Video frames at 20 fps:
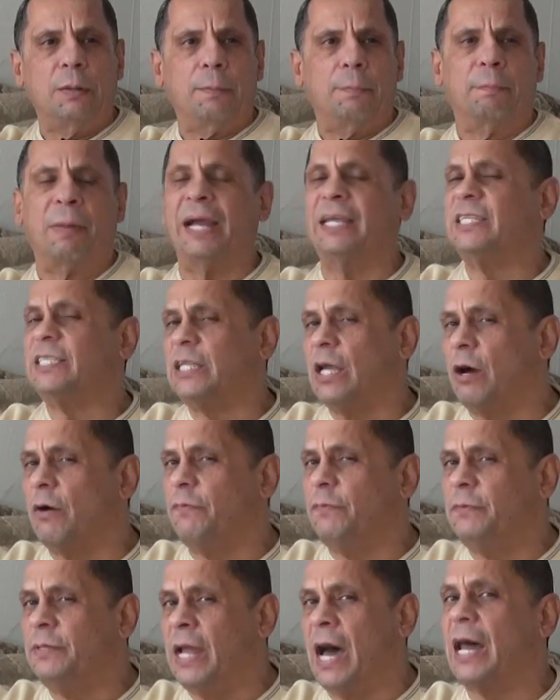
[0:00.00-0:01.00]

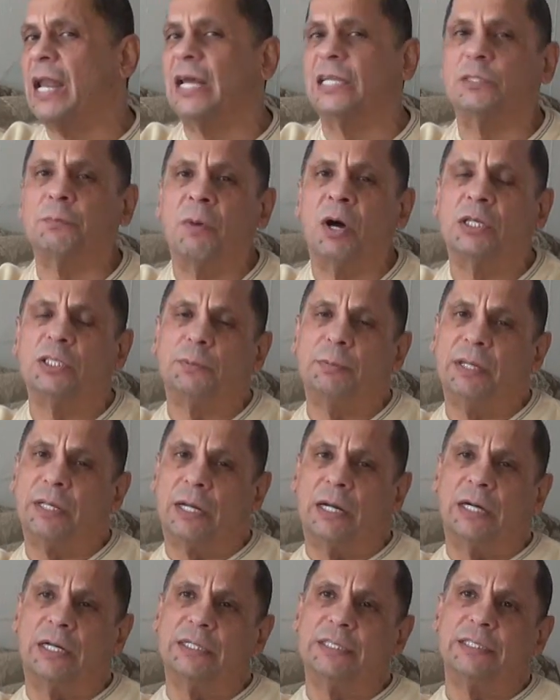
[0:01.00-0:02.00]
Myself, not as much,
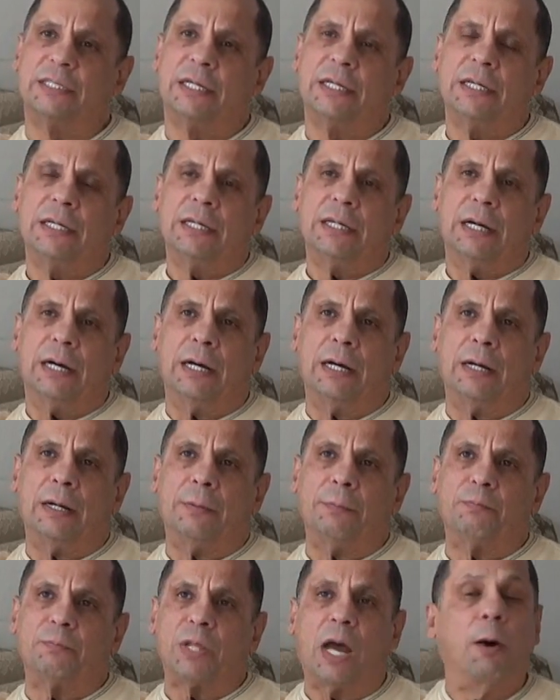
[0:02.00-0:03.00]
because
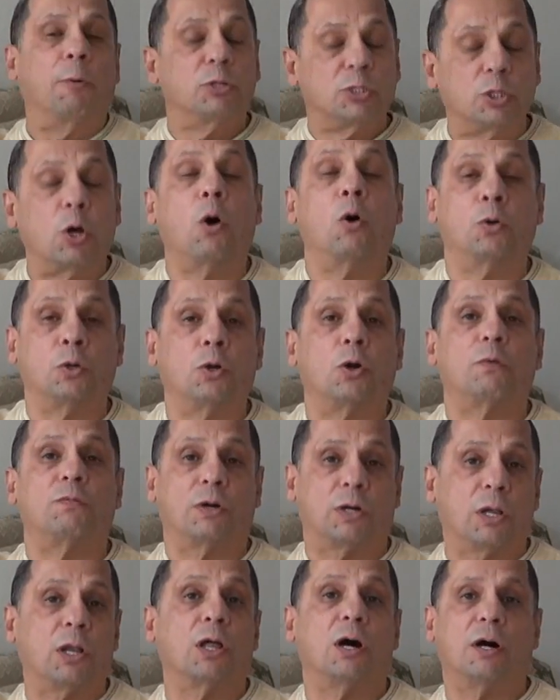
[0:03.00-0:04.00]
I was the owner of
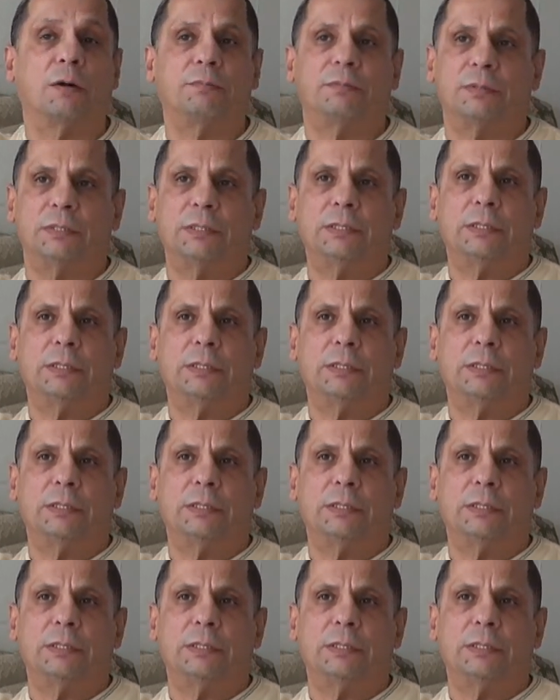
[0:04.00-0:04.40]
a club.